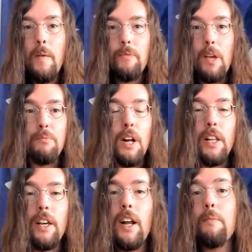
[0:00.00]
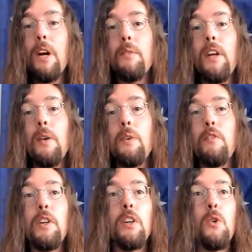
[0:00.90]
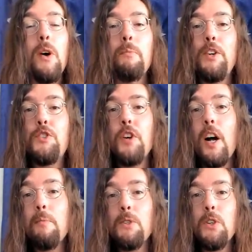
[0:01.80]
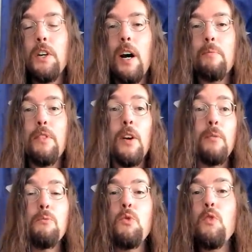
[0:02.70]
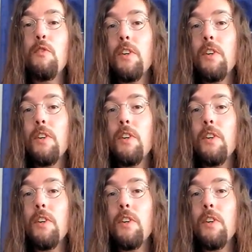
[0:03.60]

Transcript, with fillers: And probably, and I, mean, I would have uh, quit my job as a cop there and moved.